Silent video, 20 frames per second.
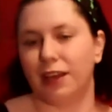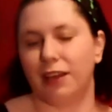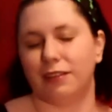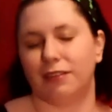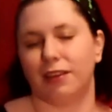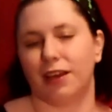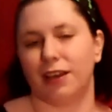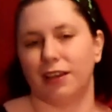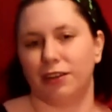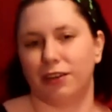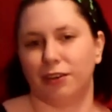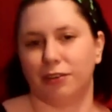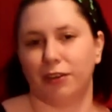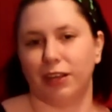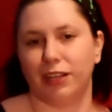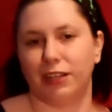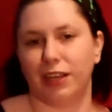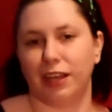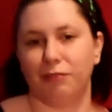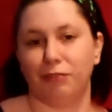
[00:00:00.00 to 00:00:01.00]
Yes, I
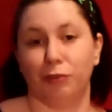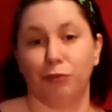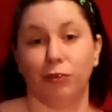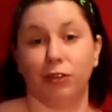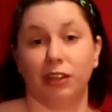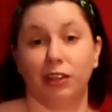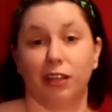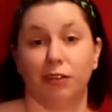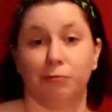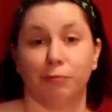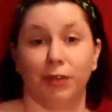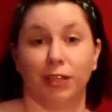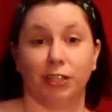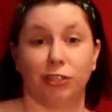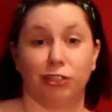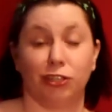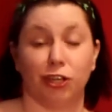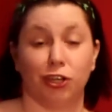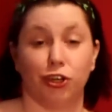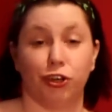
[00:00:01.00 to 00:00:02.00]
know. And David would love me
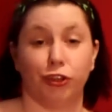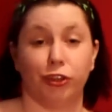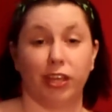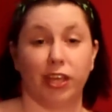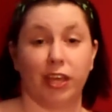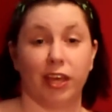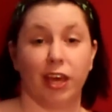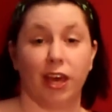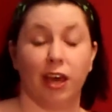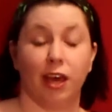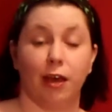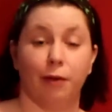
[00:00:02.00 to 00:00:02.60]
to show the